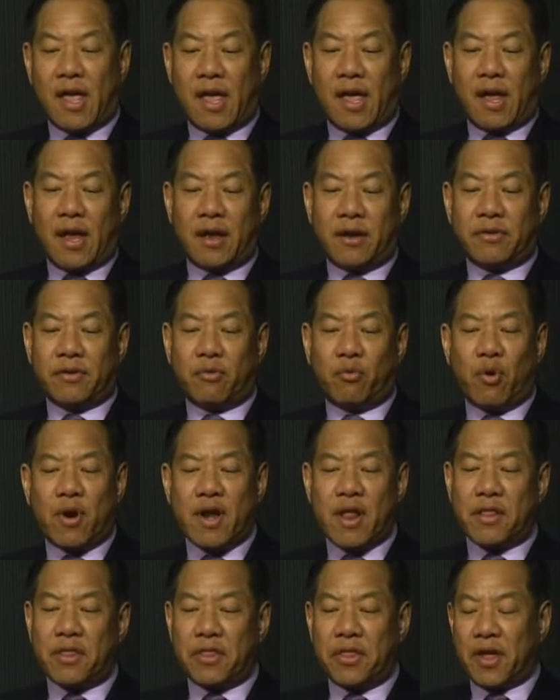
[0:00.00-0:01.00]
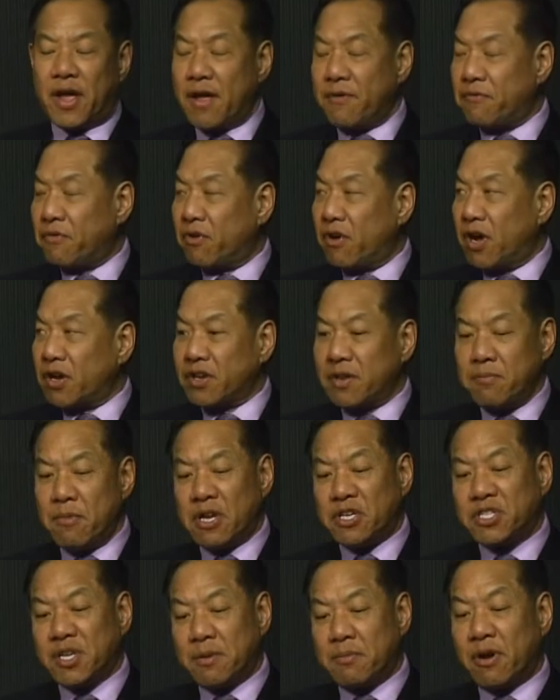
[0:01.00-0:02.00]
And one other thing I forgot to
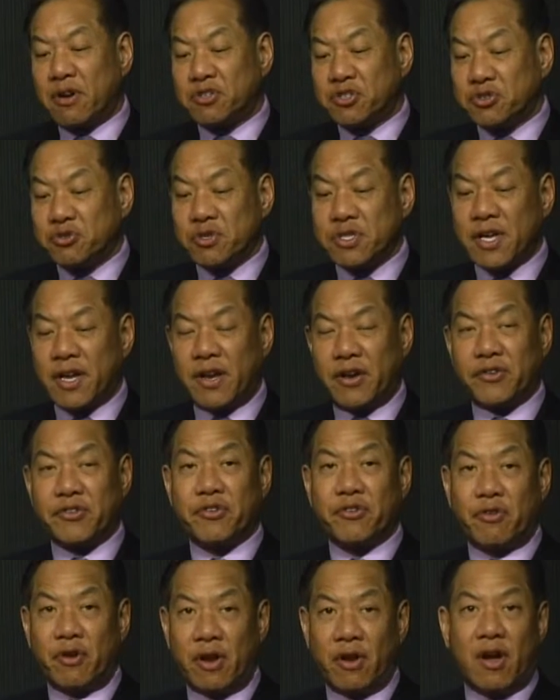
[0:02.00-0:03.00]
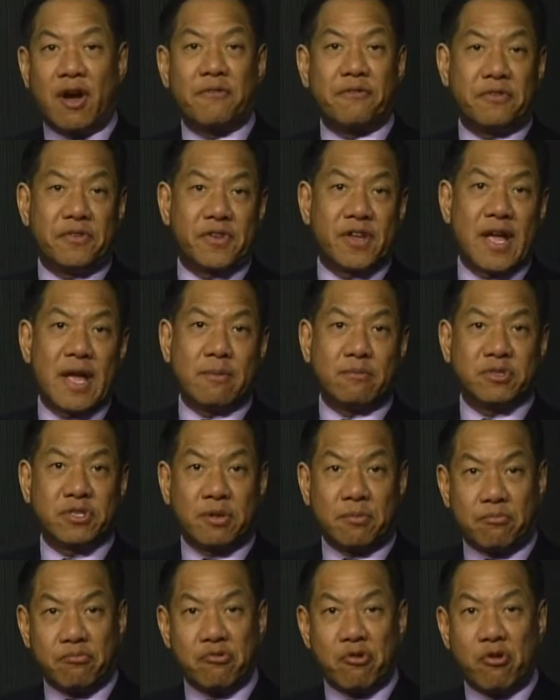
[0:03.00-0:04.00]
mention about choosing an attorney, oftentimes
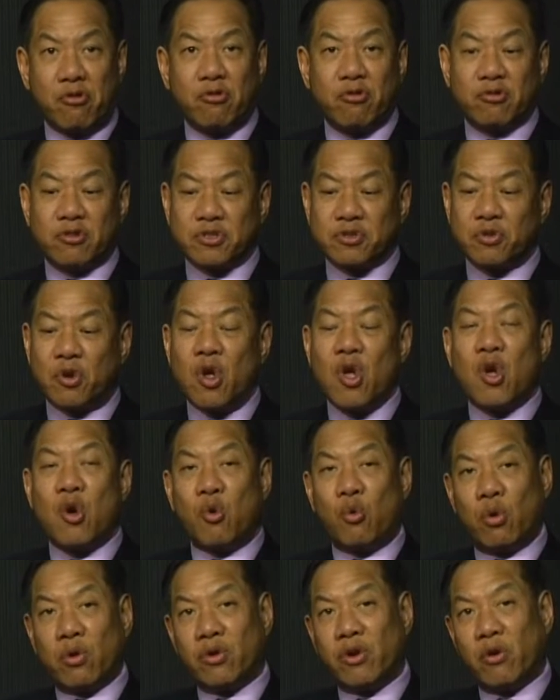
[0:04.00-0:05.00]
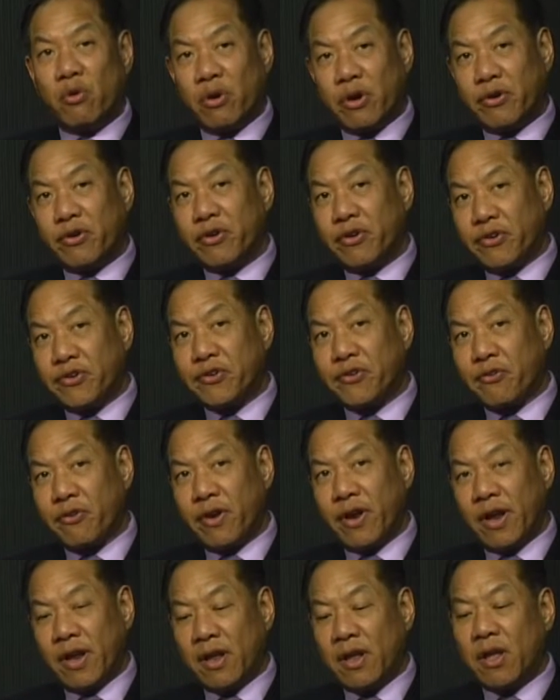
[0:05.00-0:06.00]
the brokers will know a good
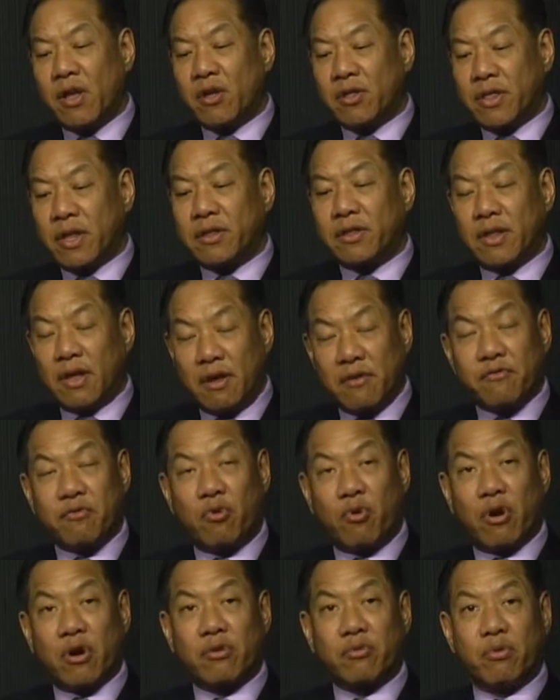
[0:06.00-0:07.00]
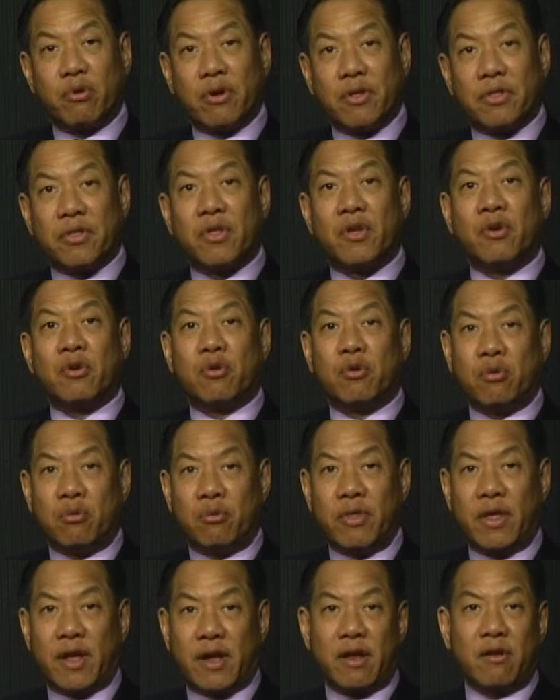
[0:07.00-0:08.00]
attorney that they have worked with who
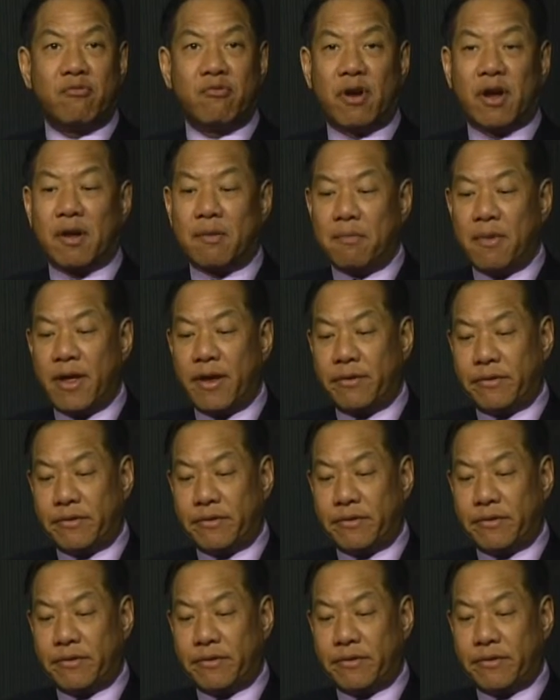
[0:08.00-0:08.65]
they can recommend.